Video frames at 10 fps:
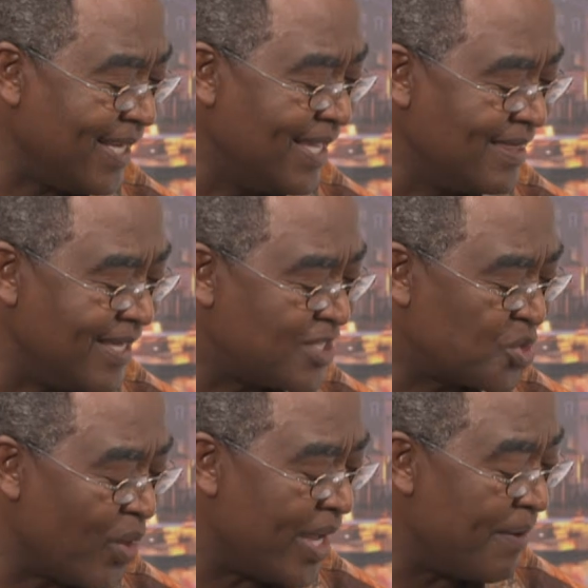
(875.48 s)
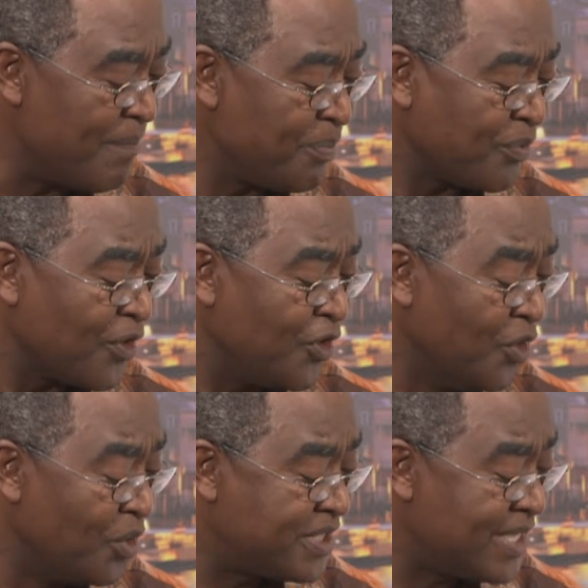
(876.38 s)
in this way.
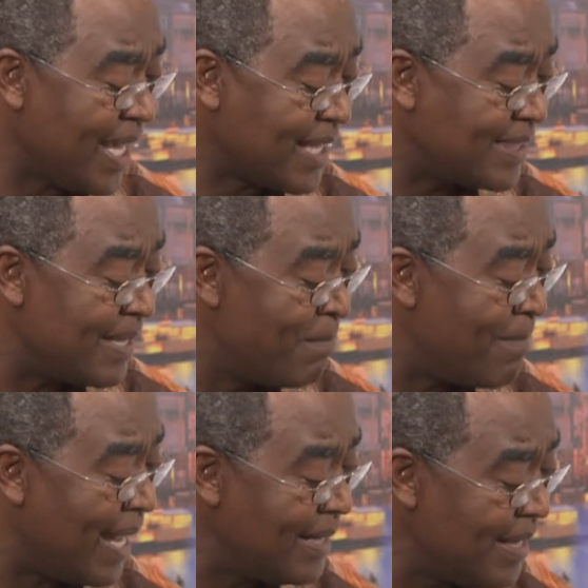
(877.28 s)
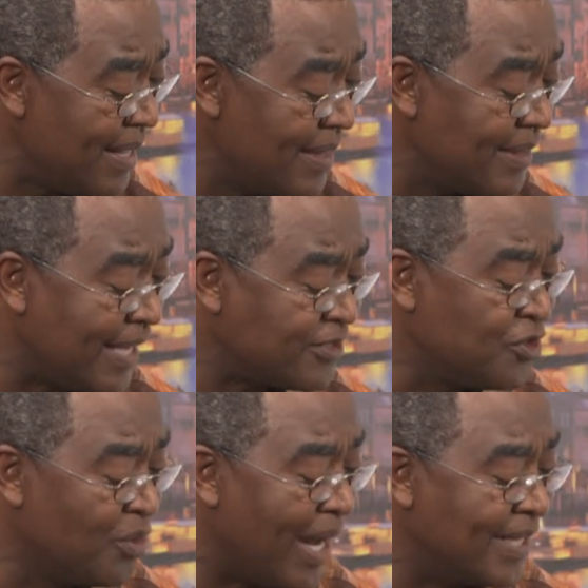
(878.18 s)
You take the money that
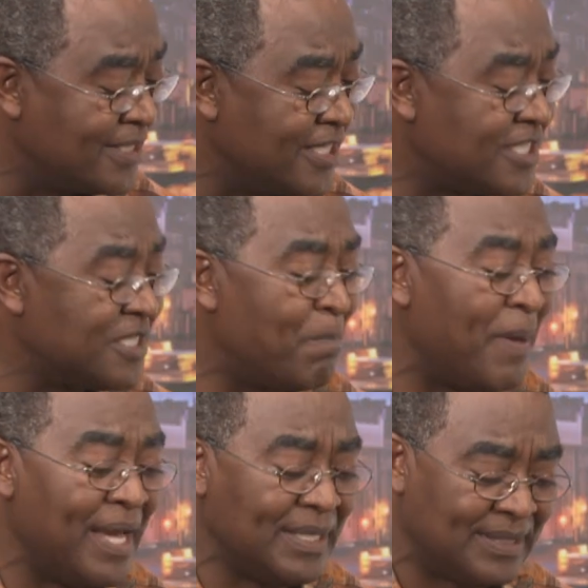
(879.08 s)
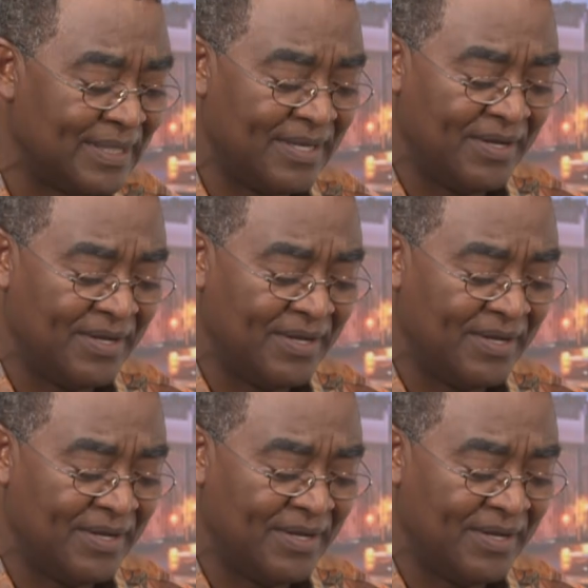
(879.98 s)
you anticipate,